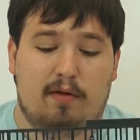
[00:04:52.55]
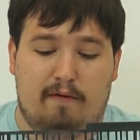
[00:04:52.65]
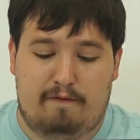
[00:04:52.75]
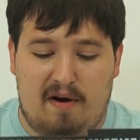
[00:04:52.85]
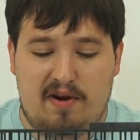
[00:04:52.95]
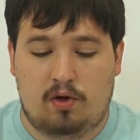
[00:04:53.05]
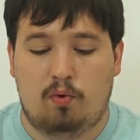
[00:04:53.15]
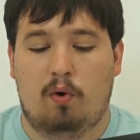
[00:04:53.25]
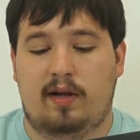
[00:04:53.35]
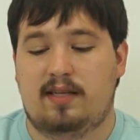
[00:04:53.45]
They're very
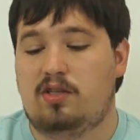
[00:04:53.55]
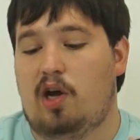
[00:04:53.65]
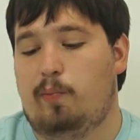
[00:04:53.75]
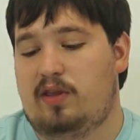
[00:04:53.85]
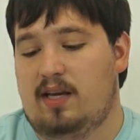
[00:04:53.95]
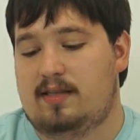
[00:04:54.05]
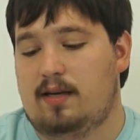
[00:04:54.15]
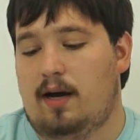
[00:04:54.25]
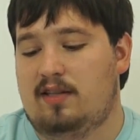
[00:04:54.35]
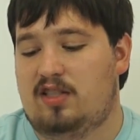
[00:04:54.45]
cool. It's done with this
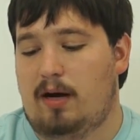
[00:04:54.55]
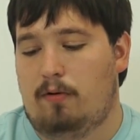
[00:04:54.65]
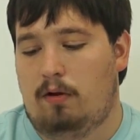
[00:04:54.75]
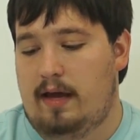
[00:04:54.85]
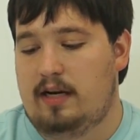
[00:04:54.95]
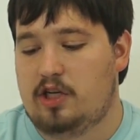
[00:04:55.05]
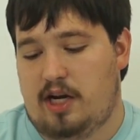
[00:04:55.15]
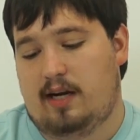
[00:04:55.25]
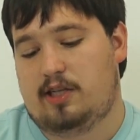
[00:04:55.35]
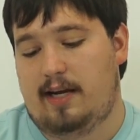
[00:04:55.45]
double
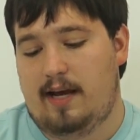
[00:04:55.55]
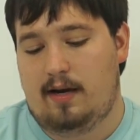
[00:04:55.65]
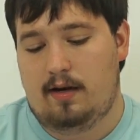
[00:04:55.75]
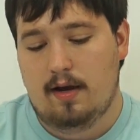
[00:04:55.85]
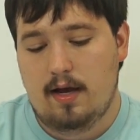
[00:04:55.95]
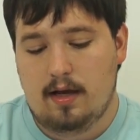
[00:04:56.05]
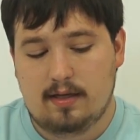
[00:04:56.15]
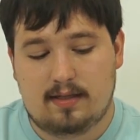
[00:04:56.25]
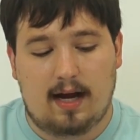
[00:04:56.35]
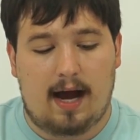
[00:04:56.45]
injection
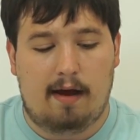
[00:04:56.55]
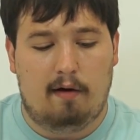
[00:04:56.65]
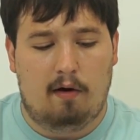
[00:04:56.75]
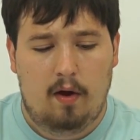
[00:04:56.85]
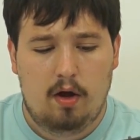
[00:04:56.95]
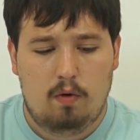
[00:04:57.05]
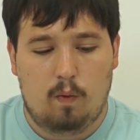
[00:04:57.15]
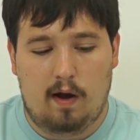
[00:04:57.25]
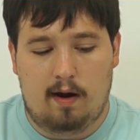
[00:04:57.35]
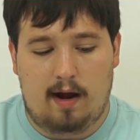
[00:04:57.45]
style
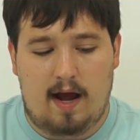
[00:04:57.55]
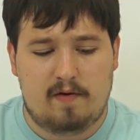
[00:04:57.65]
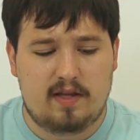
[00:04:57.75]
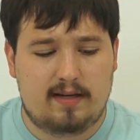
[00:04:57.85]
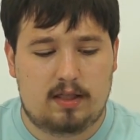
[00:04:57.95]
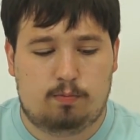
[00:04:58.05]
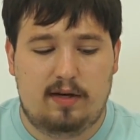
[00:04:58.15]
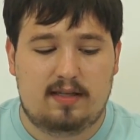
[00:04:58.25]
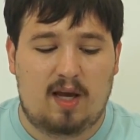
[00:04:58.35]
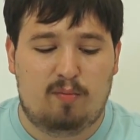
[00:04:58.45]
where everything is
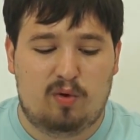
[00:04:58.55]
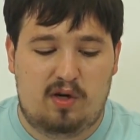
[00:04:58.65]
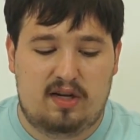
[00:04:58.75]
pre-assembled.